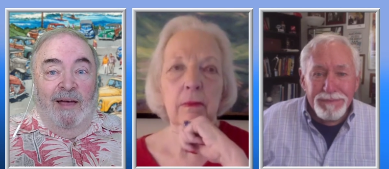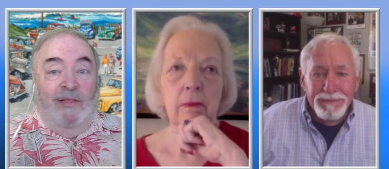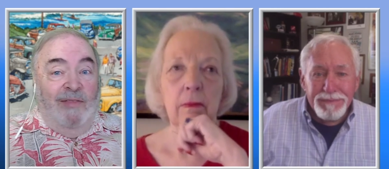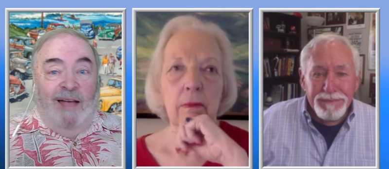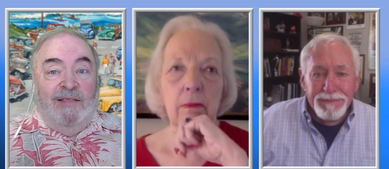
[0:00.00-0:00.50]

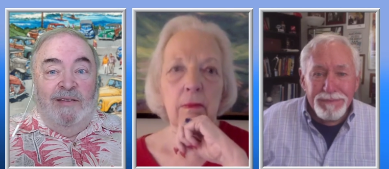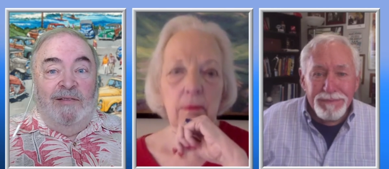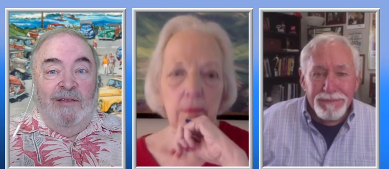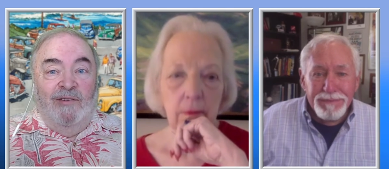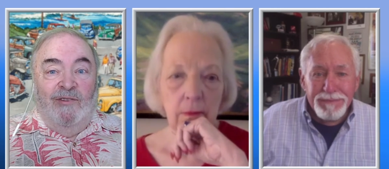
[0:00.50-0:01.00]
Speaker 1: that didn't
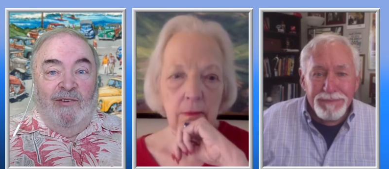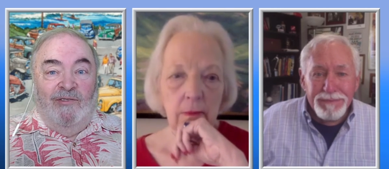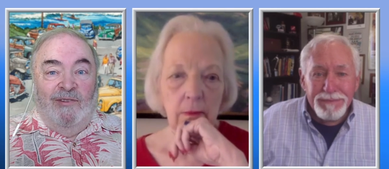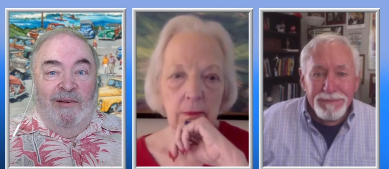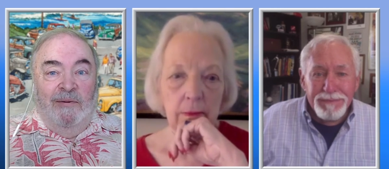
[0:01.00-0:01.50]
exist.
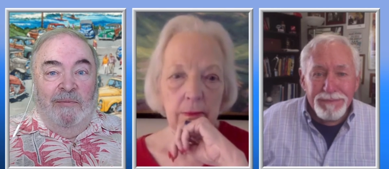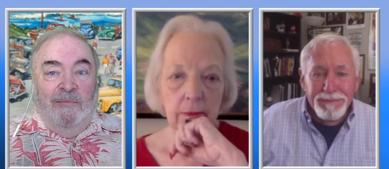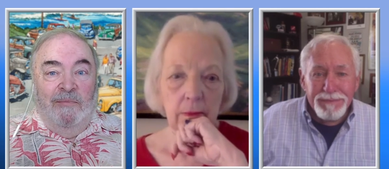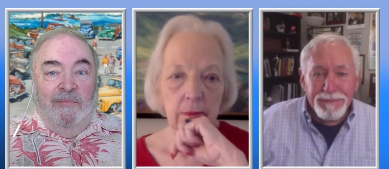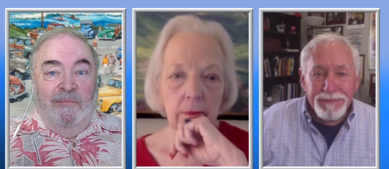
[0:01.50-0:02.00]

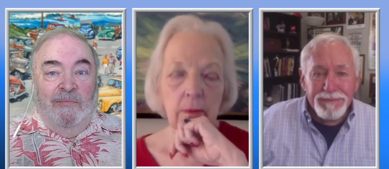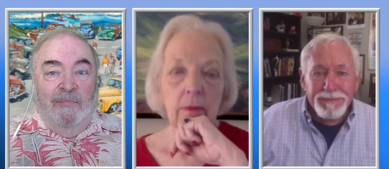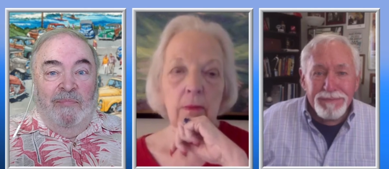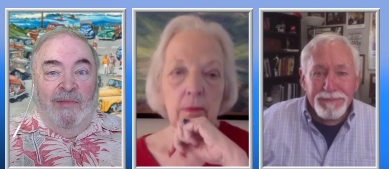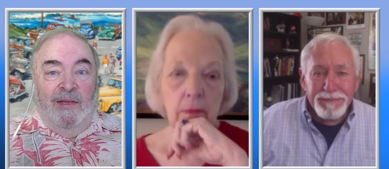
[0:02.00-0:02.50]

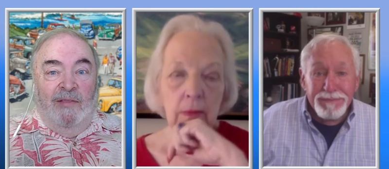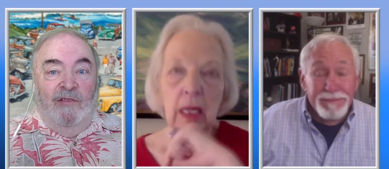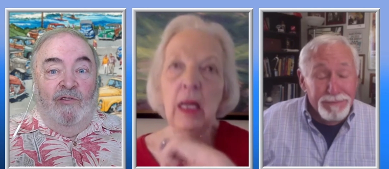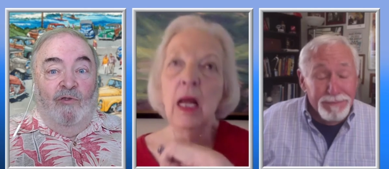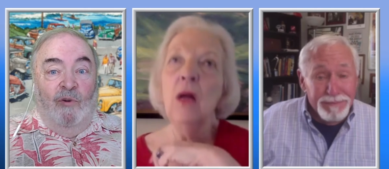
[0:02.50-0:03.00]
This has
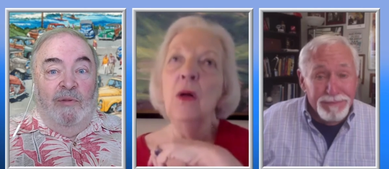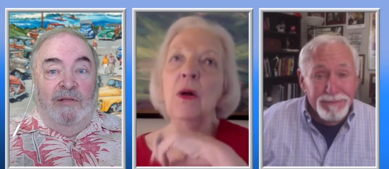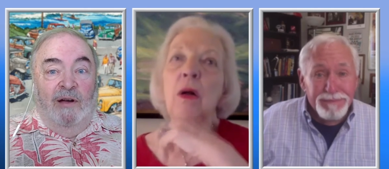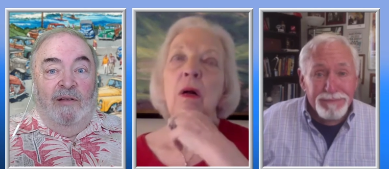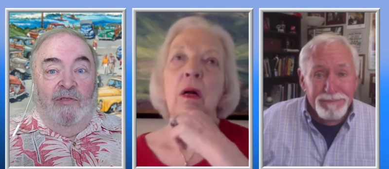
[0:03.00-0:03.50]
all been
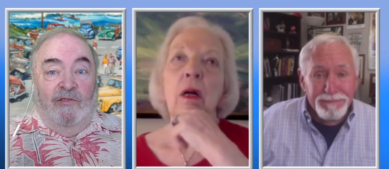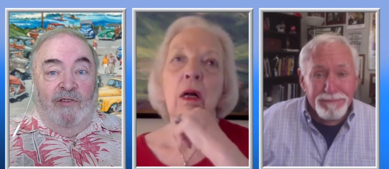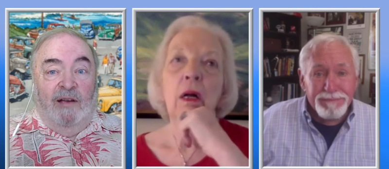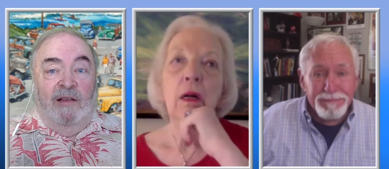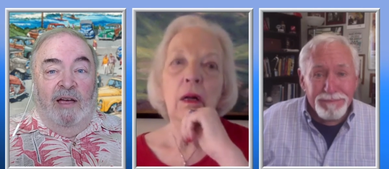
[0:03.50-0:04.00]
done in the
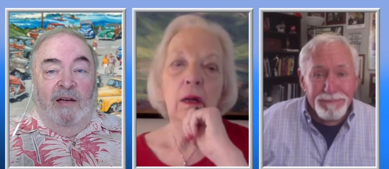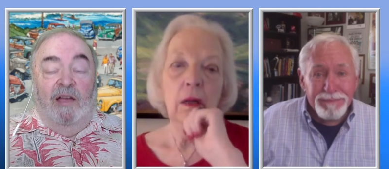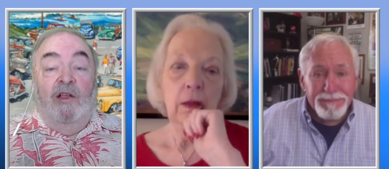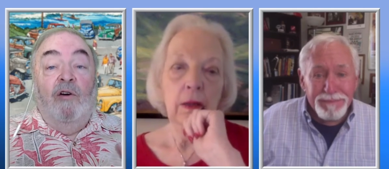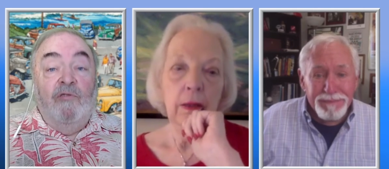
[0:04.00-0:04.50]
second in
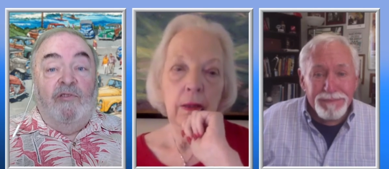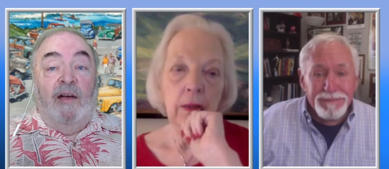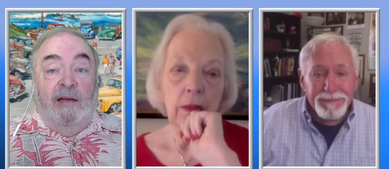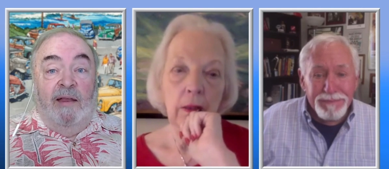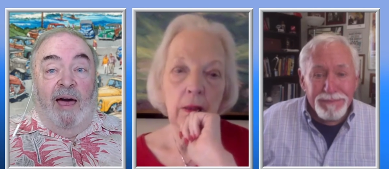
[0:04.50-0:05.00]
her
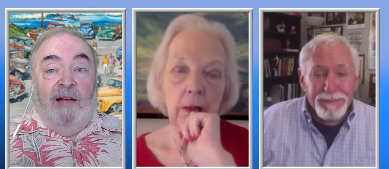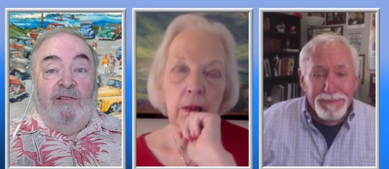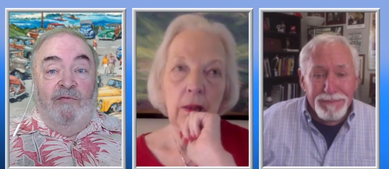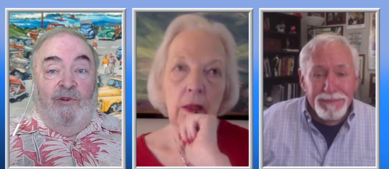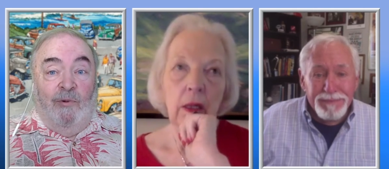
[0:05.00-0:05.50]
second act, if
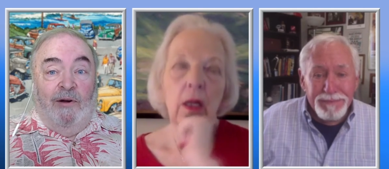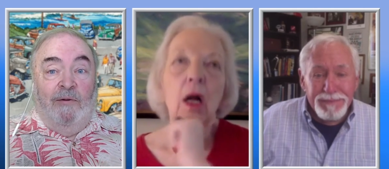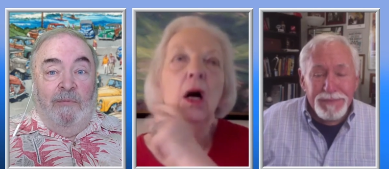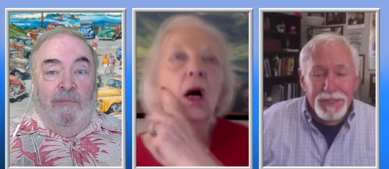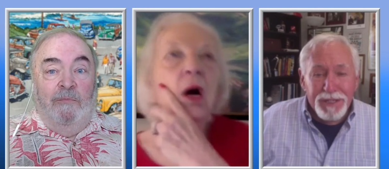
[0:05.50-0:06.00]
you will.
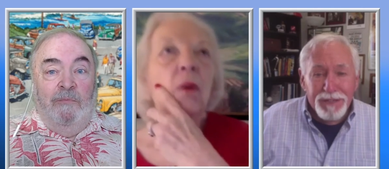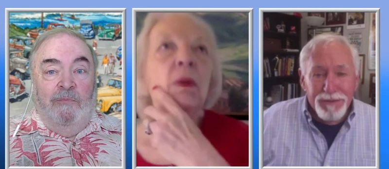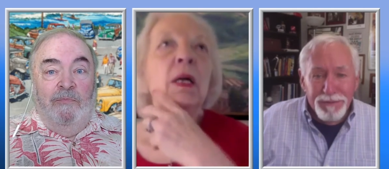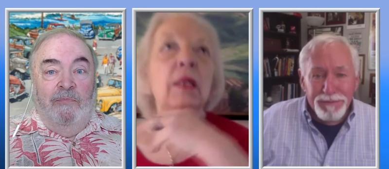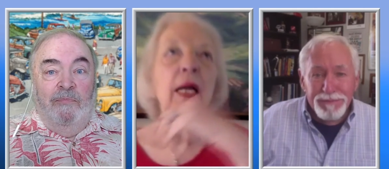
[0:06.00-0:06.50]
Speaker 2: Yes.
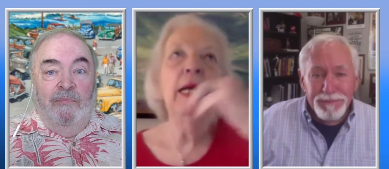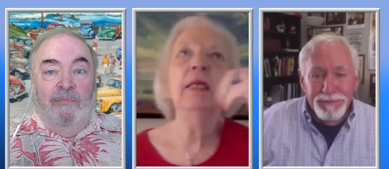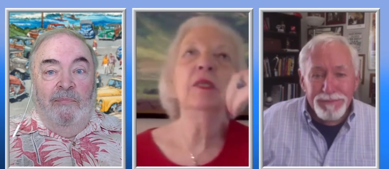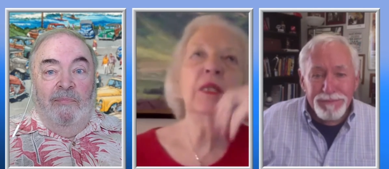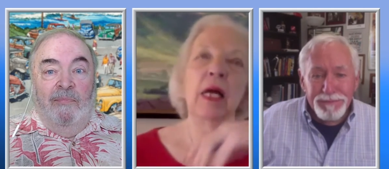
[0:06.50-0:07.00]

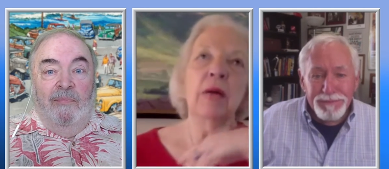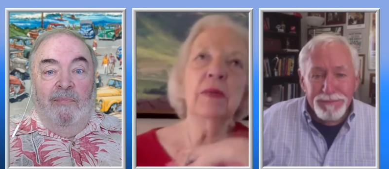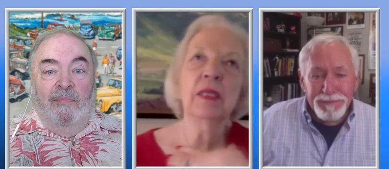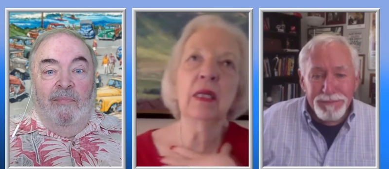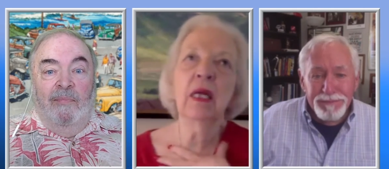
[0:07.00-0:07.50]
Actually, I
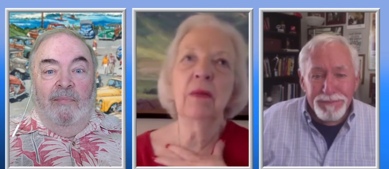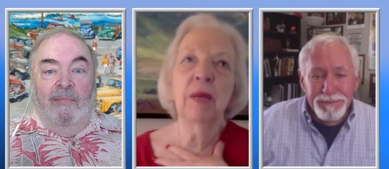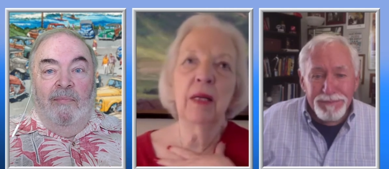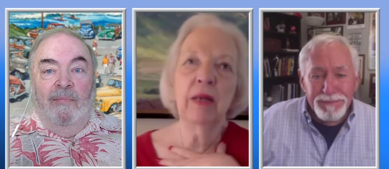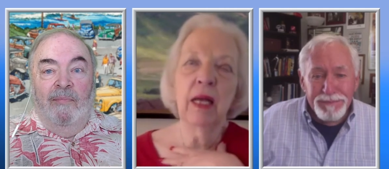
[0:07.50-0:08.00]
was thinking
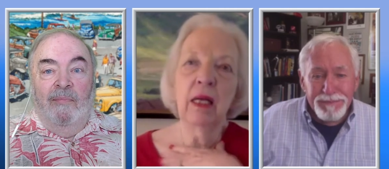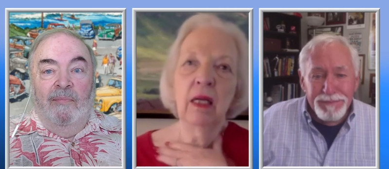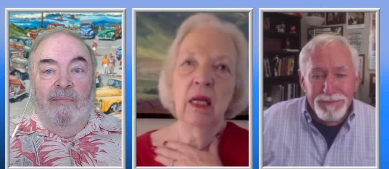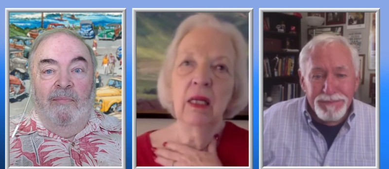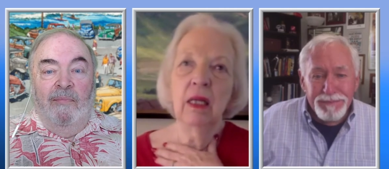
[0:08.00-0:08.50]
about
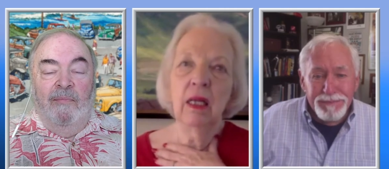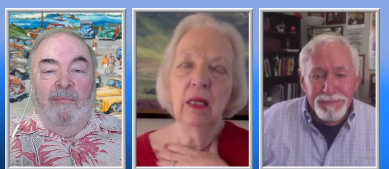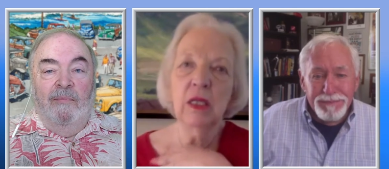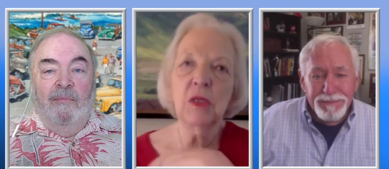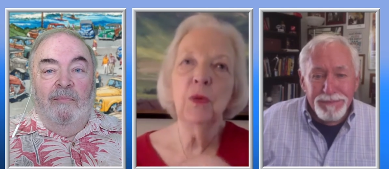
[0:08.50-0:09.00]
that
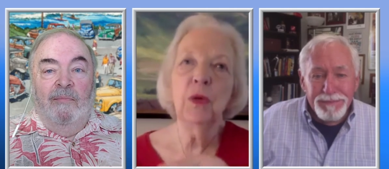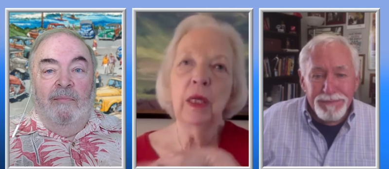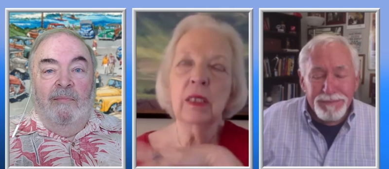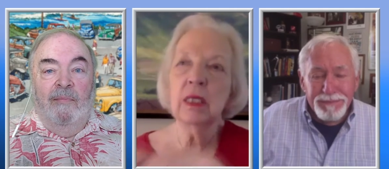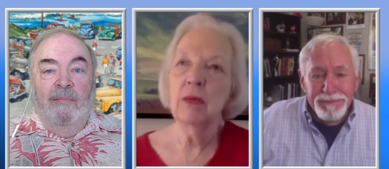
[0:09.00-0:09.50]
this
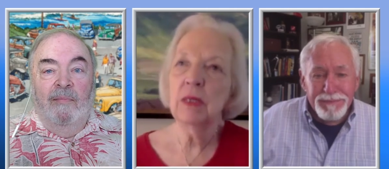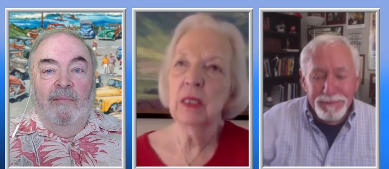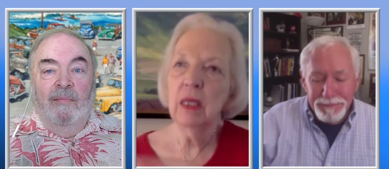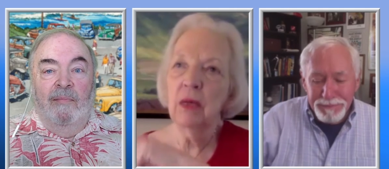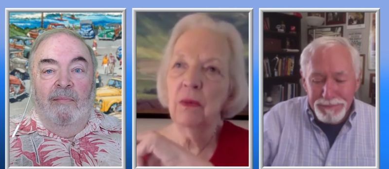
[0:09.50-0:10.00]
morning as I was
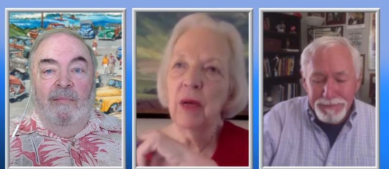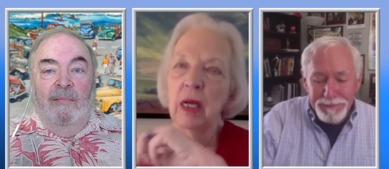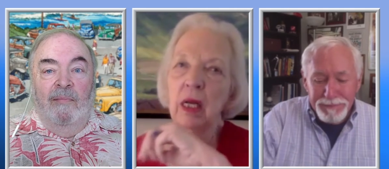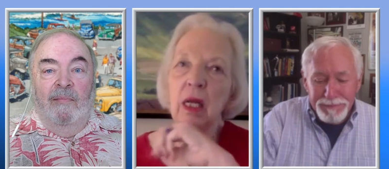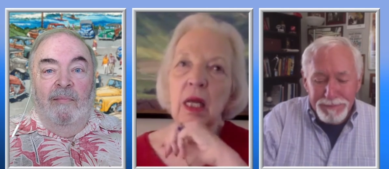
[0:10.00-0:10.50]
getting
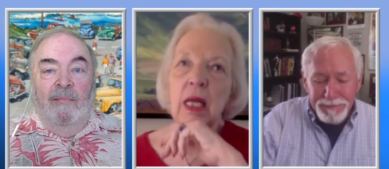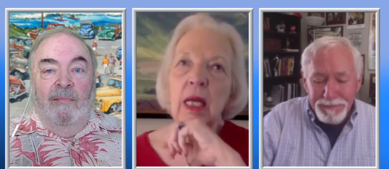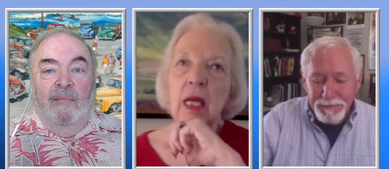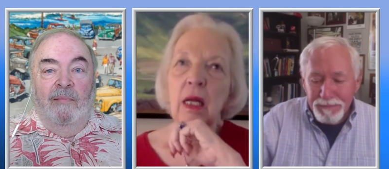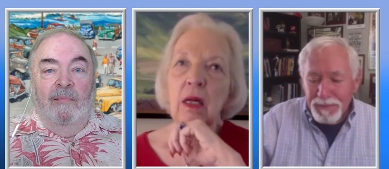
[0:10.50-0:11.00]
ready.
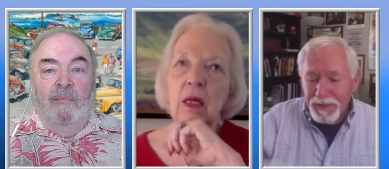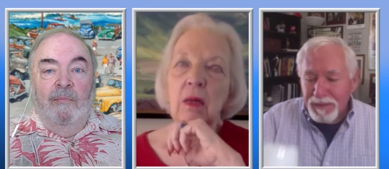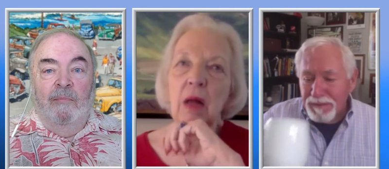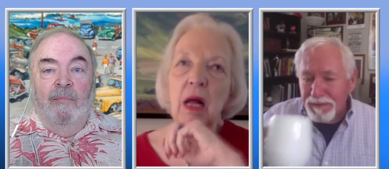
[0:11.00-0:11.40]
Uh,